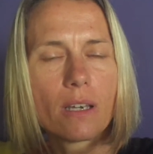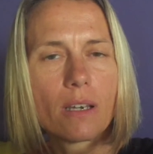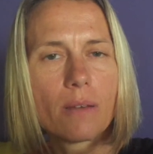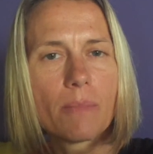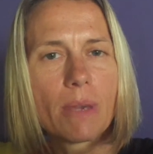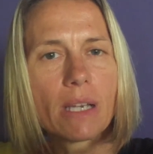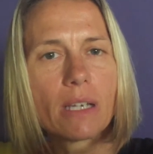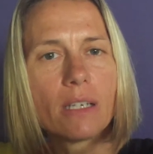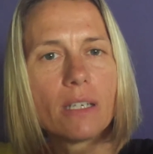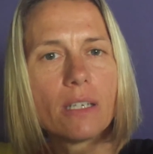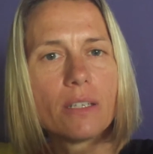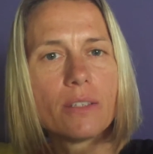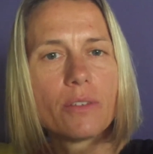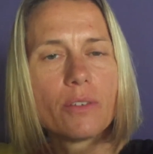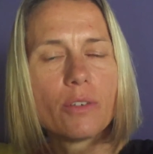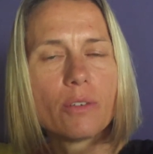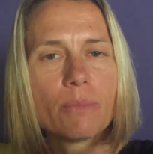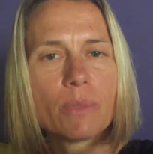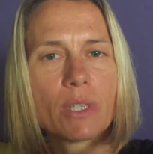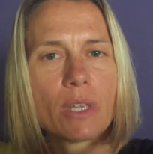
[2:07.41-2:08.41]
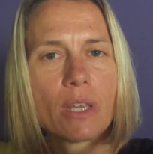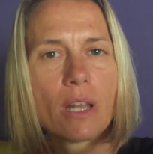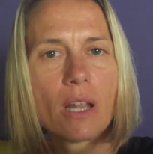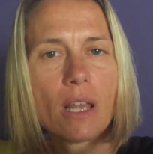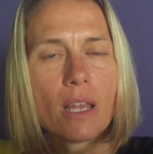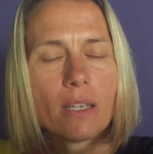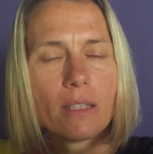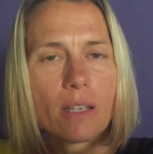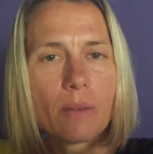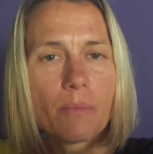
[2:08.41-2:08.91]
magnesiums,
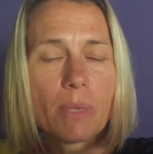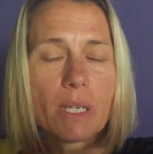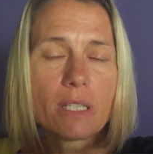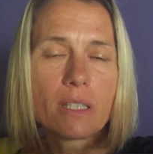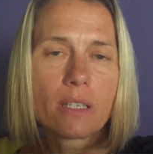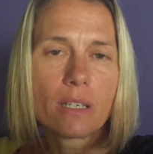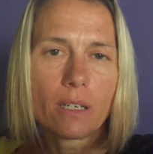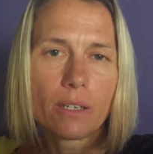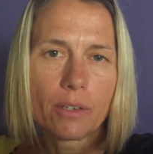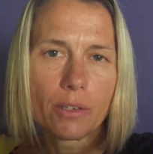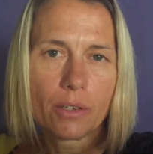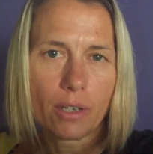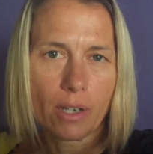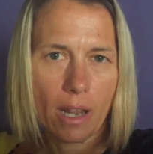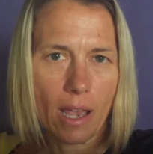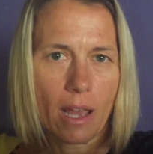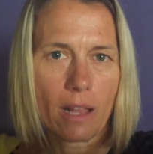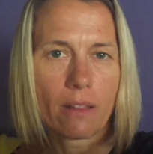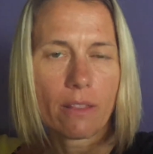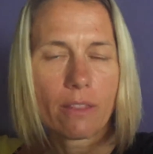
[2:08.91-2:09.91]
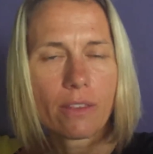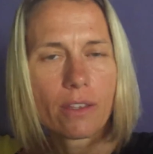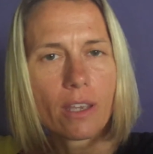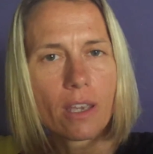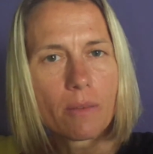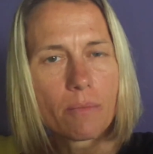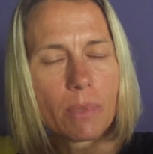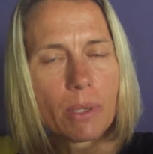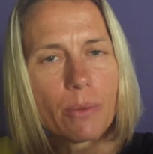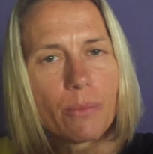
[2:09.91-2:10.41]
then basically your health
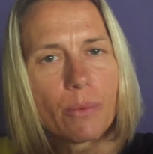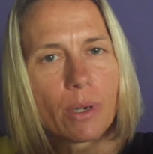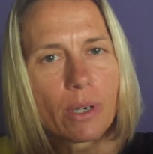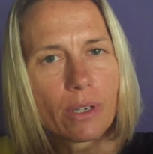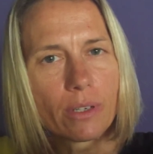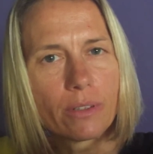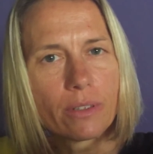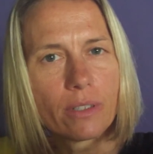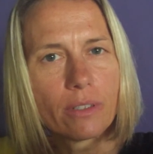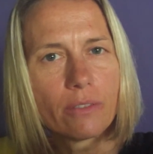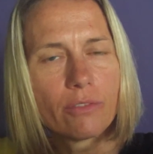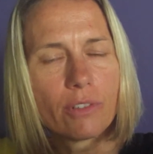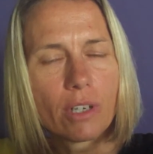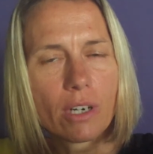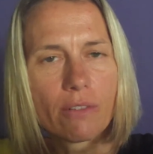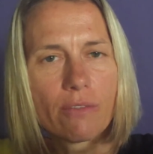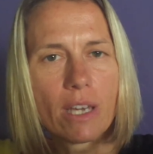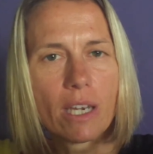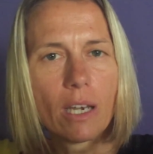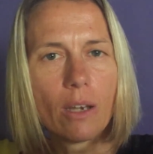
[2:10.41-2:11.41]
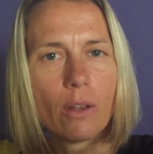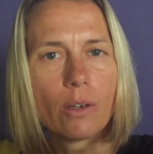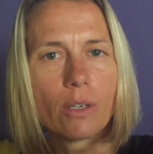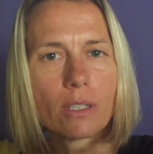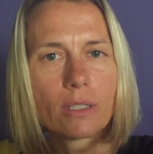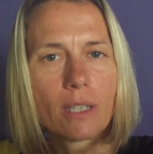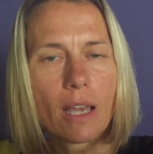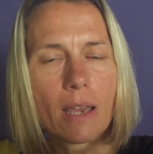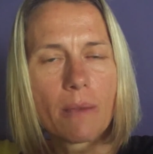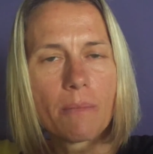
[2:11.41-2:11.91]
can be warranted for a very long
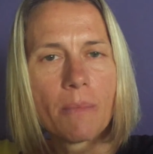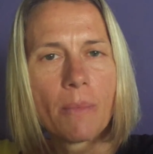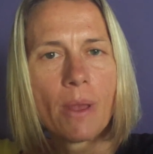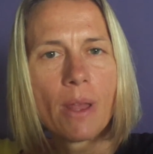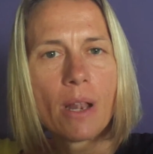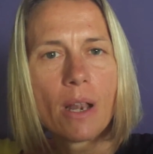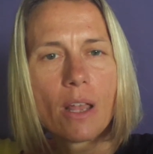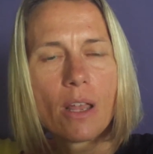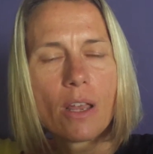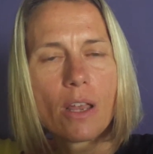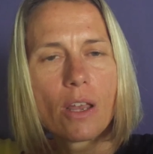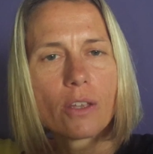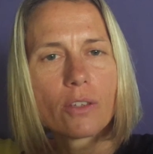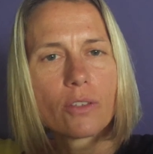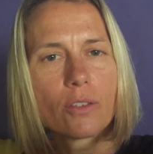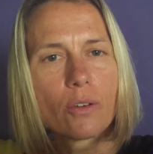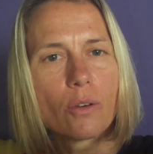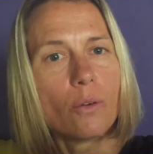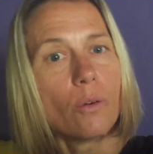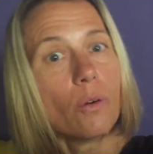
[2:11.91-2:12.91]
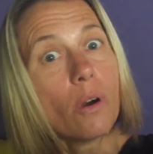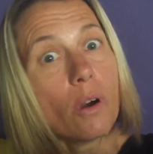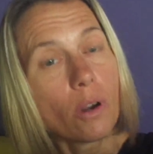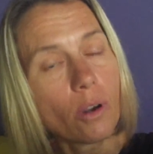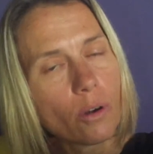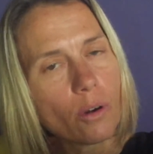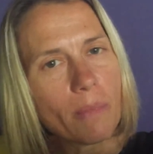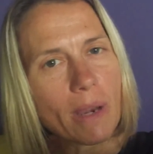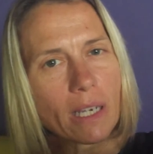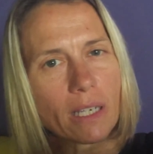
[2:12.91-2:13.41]
time. So
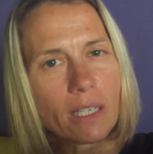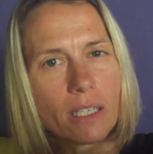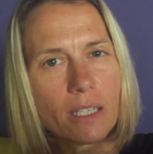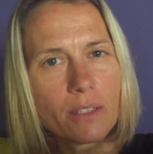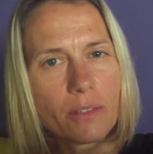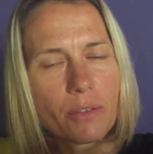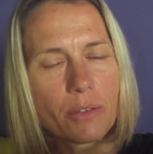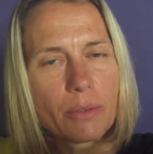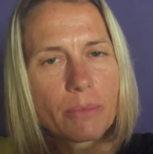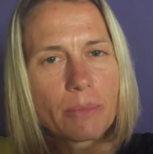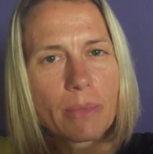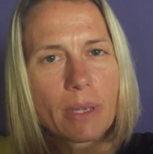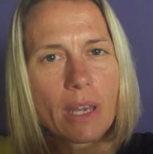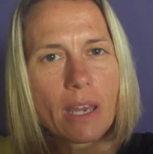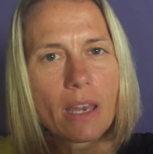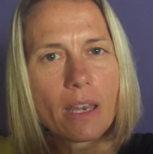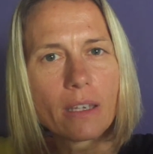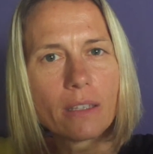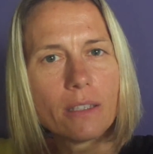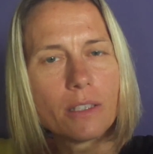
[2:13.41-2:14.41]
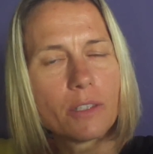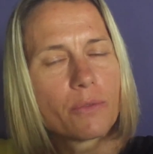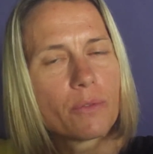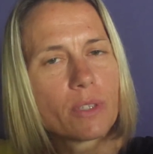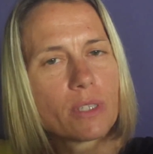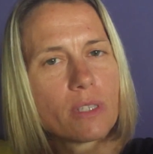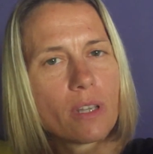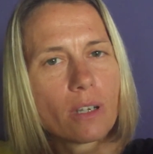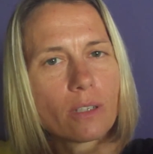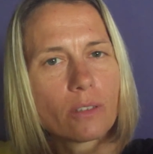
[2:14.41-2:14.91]
go magnesium. This
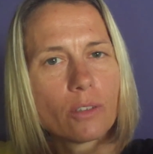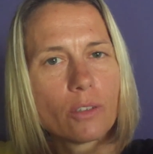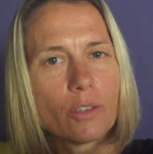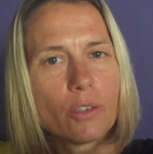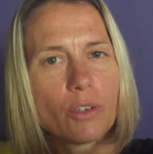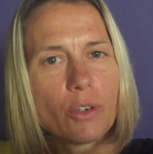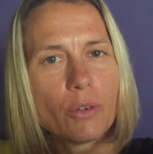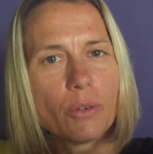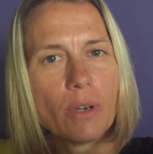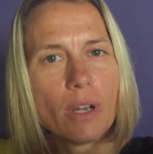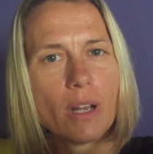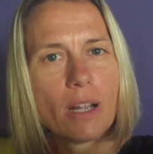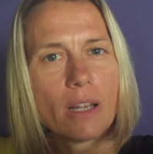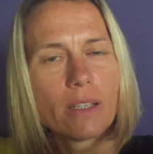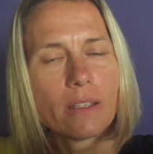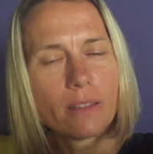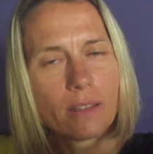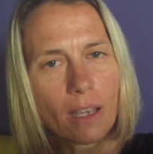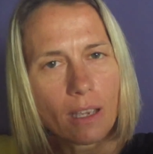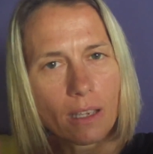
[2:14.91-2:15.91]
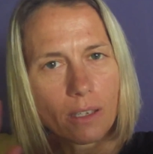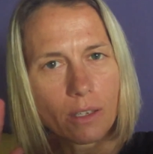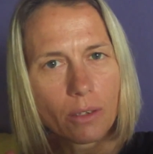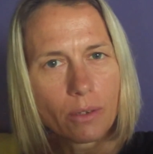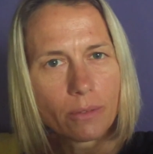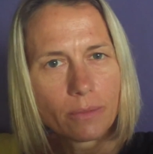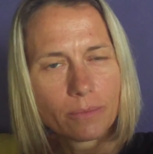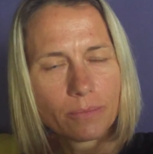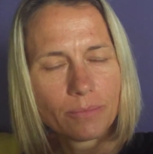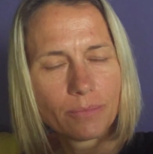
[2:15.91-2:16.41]
was Dr. Zhu. Thank
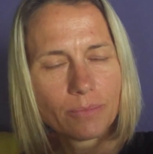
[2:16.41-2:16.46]
you.